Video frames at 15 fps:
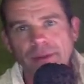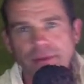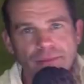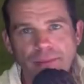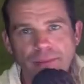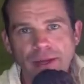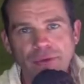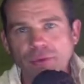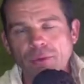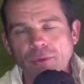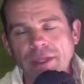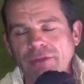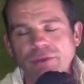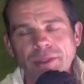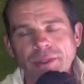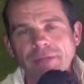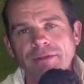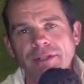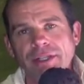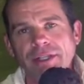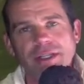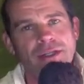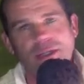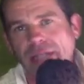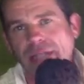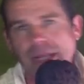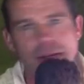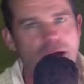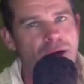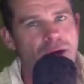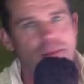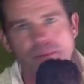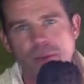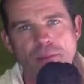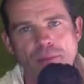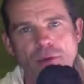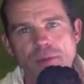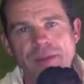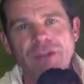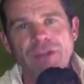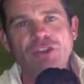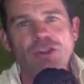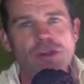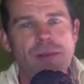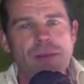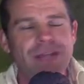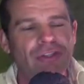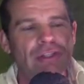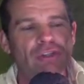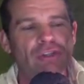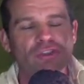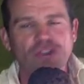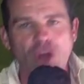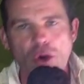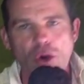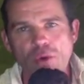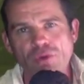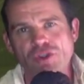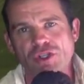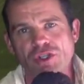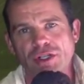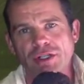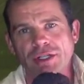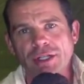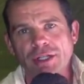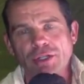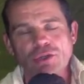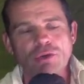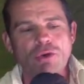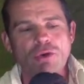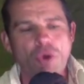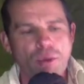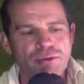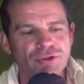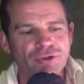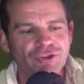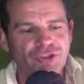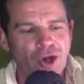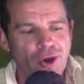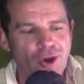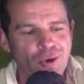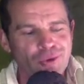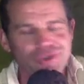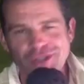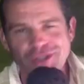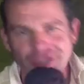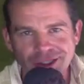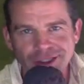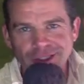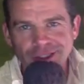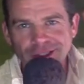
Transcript: month or weeks or whatever. You know, you got to keep going. Boom, boom. You're basically a soldier. You're a corporate soldier.